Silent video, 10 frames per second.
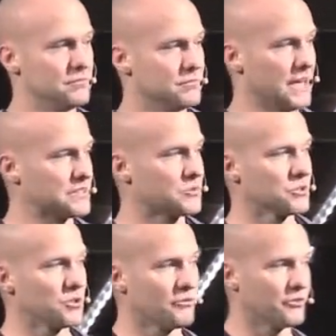that's the
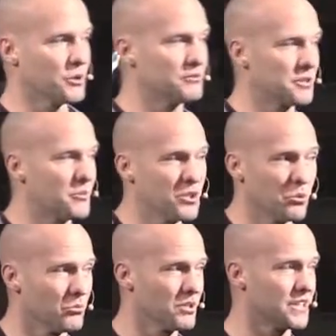result for you of someone you were
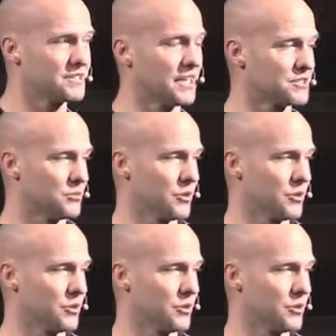really intentional